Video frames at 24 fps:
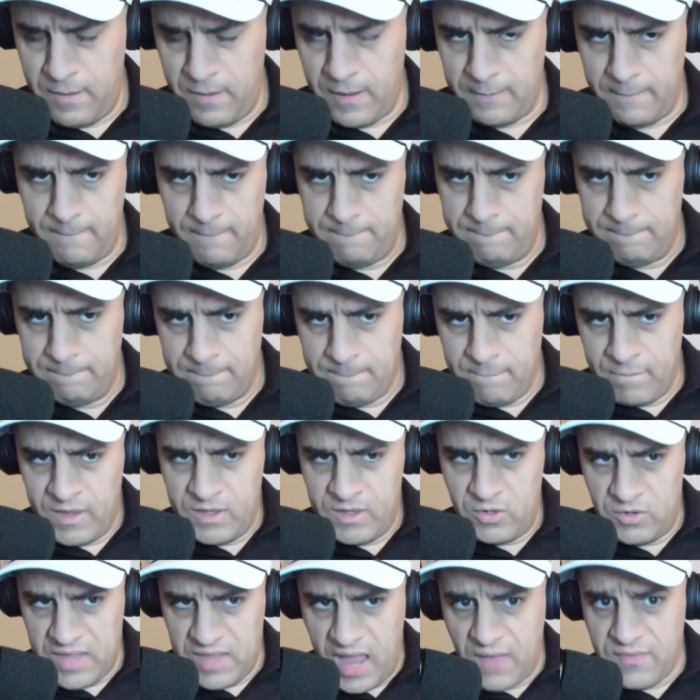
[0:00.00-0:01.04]
But,
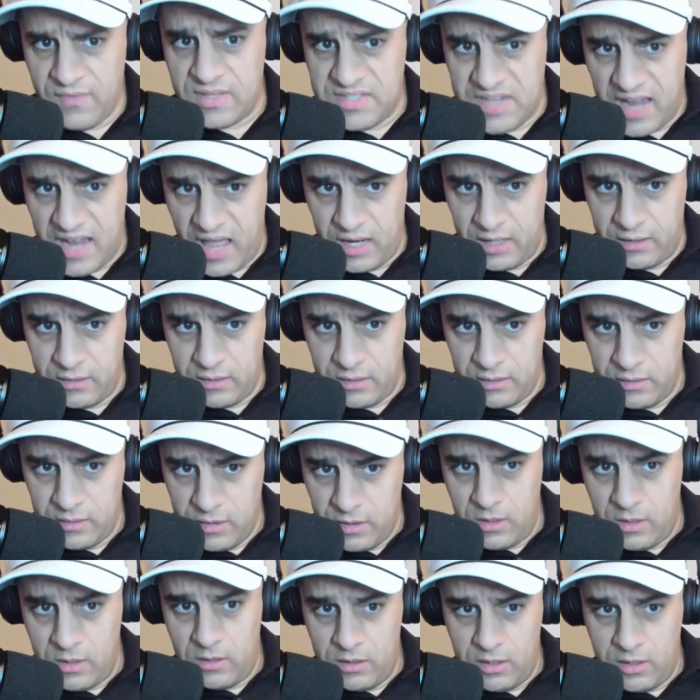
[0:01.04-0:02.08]
they have the talent.
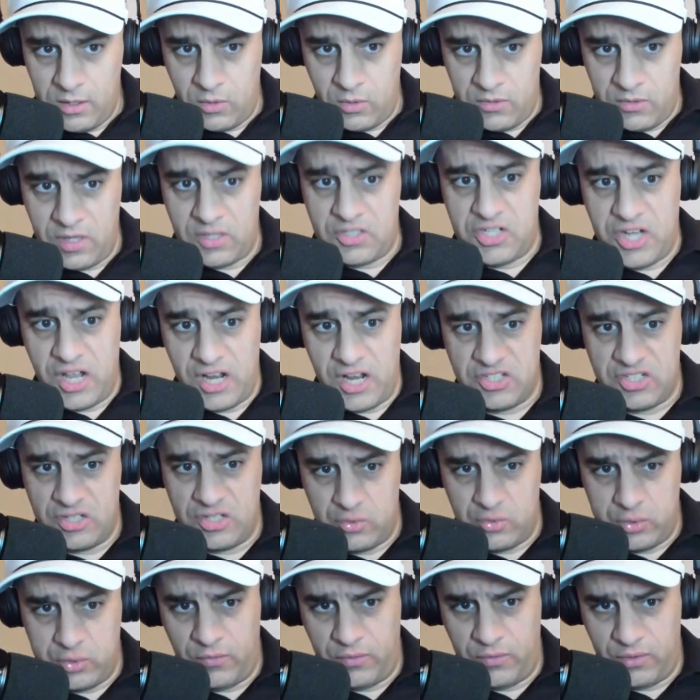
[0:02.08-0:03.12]
They're challenging
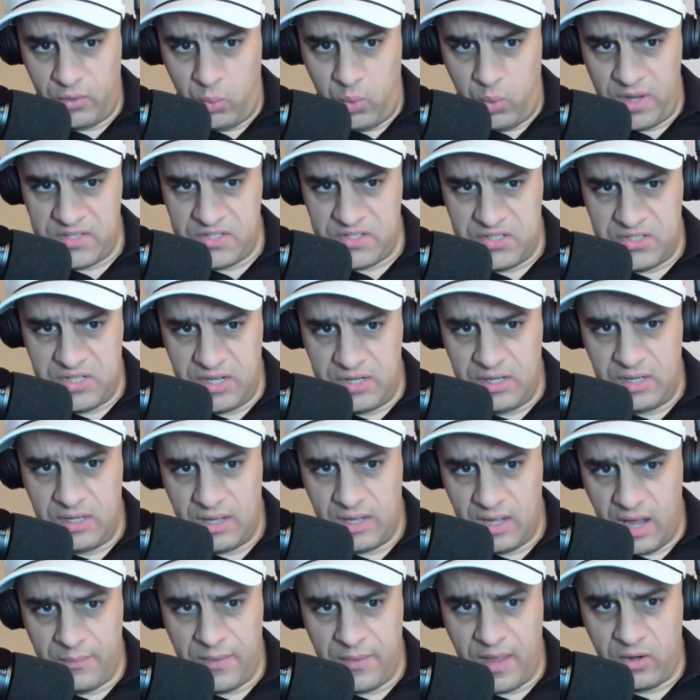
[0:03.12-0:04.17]
Detroit for the 1 seed.
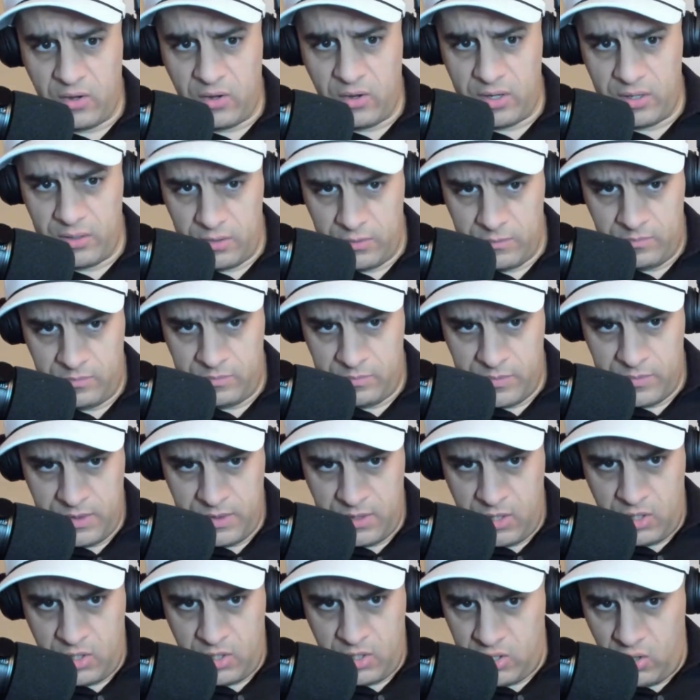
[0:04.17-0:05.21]
I'm not going to
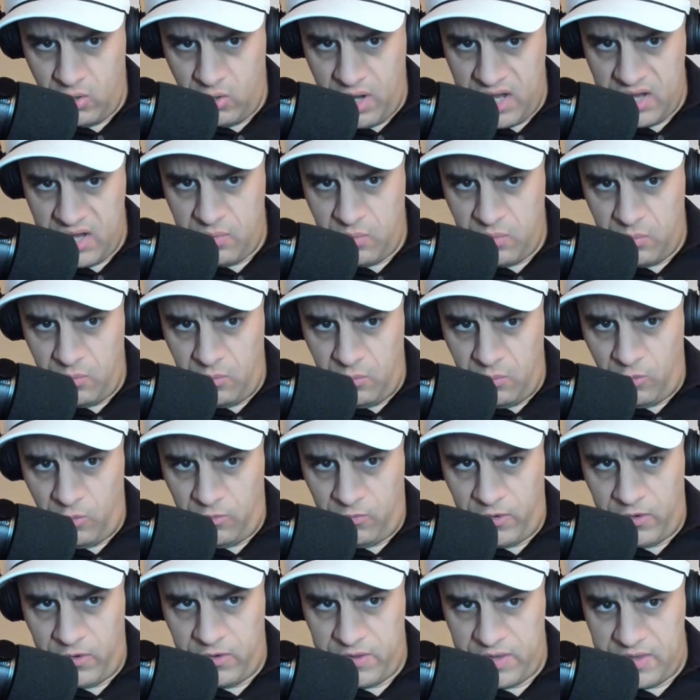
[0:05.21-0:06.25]
go any more
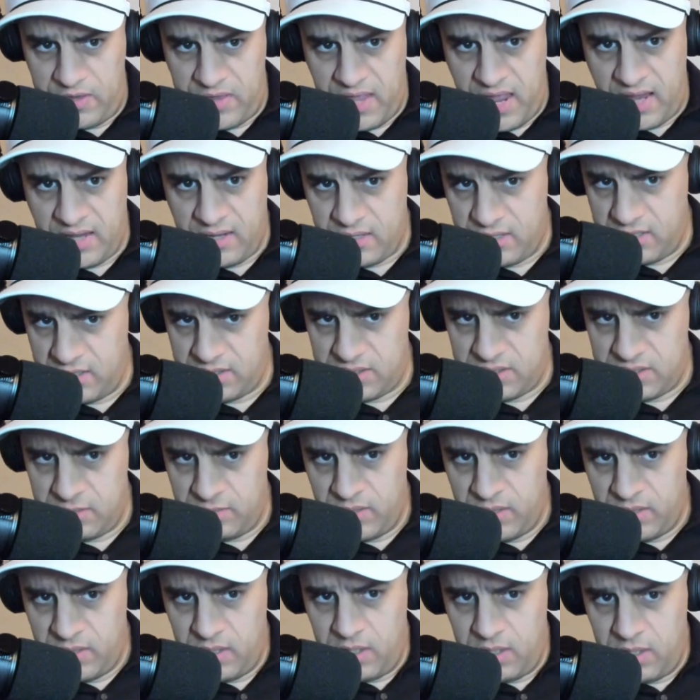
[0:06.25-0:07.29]
further than that because
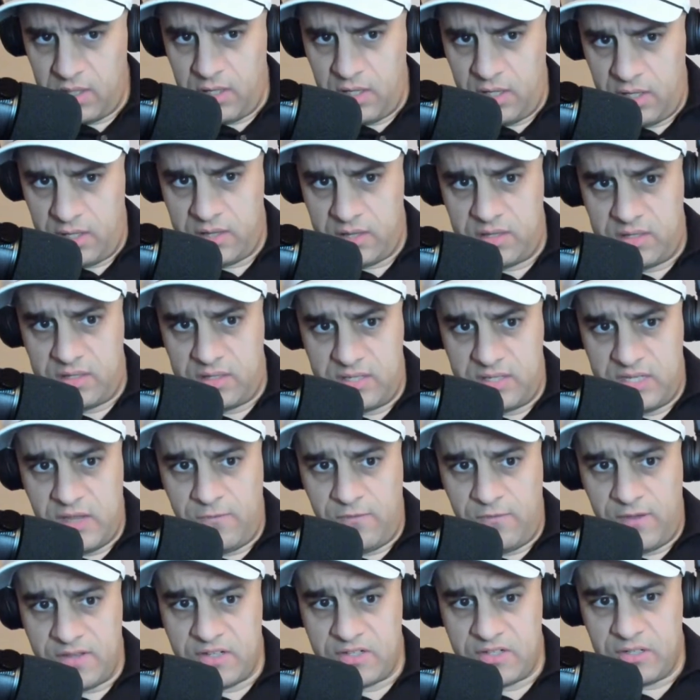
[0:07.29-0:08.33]

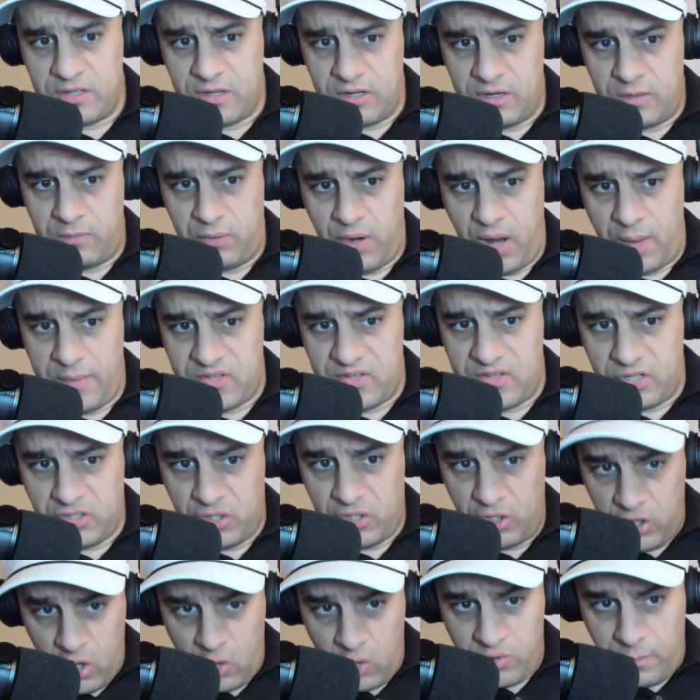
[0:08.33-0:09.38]
defenses are going to probably
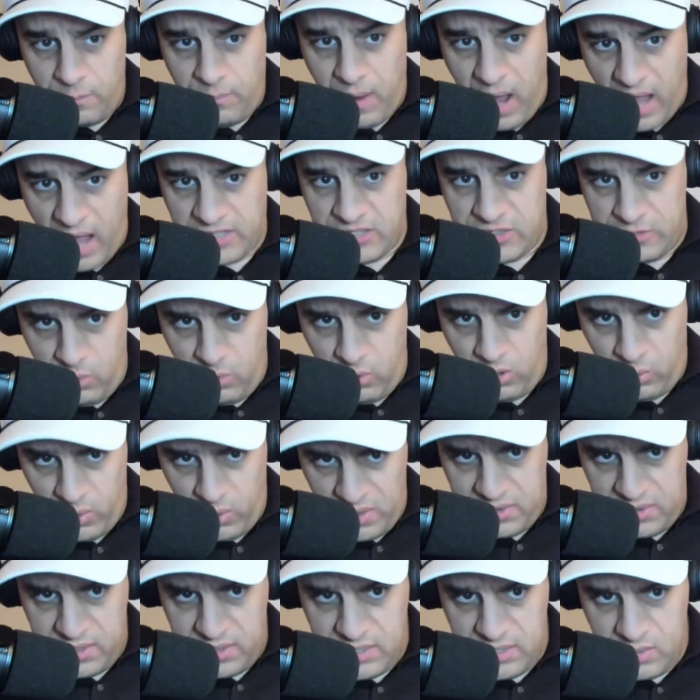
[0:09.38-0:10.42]
start to load the box more
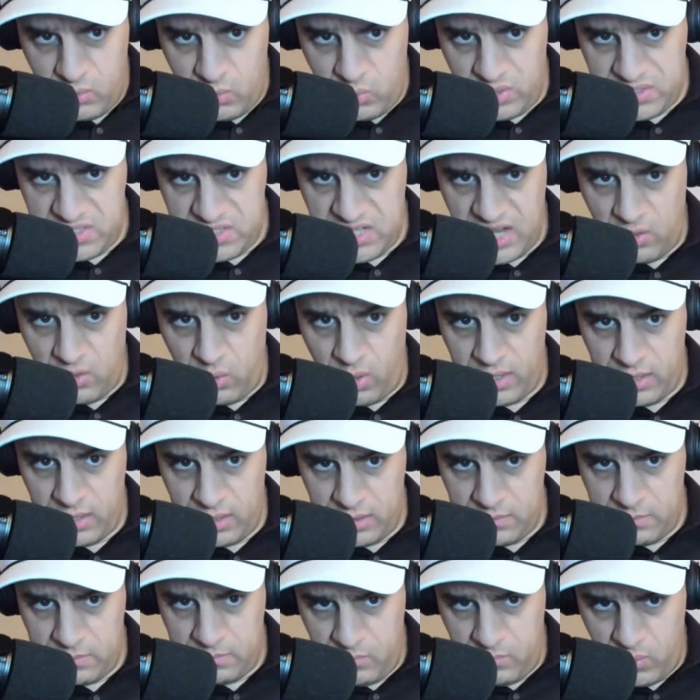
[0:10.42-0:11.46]
when
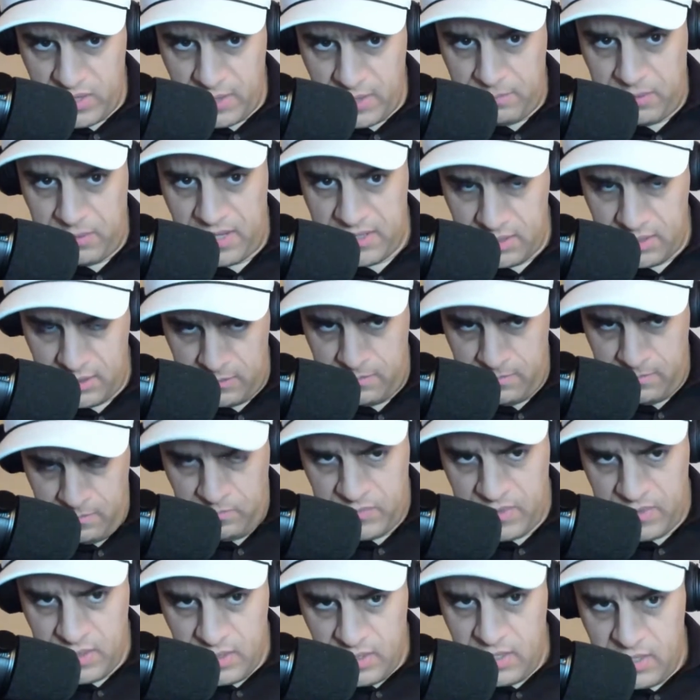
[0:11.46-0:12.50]
they play the
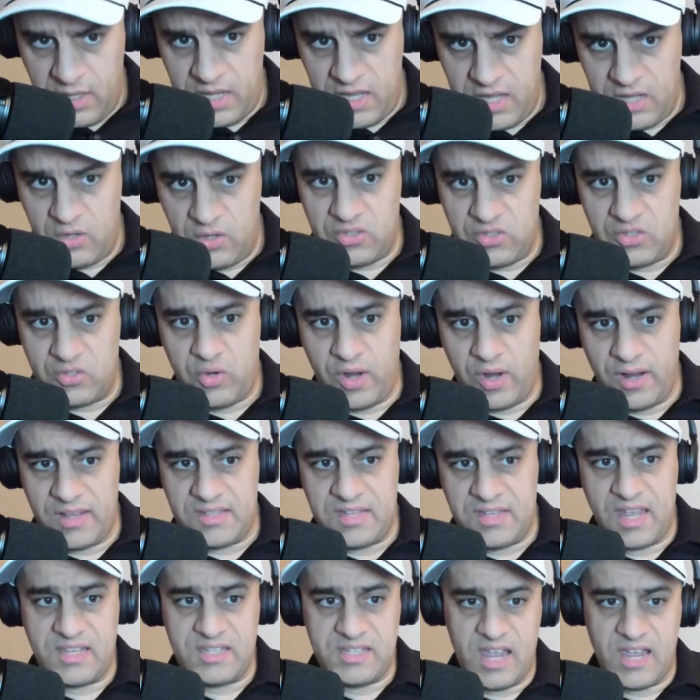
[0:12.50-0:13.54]
Eagles to try
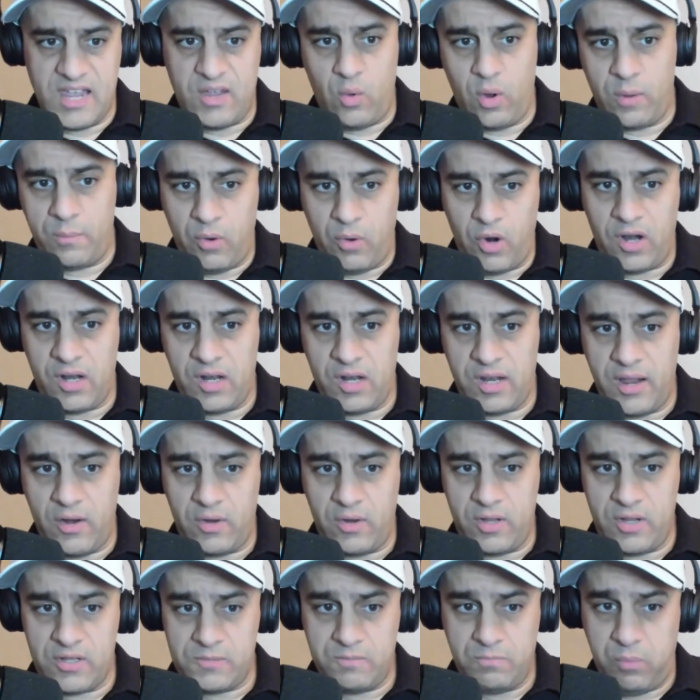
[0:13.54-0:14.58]
to take Saquon Barkley
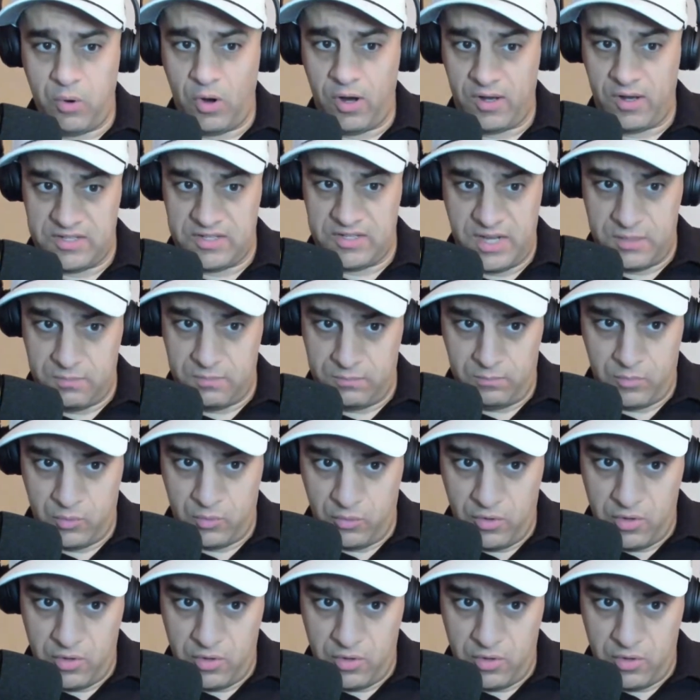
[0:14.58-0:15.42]
out because Barkley's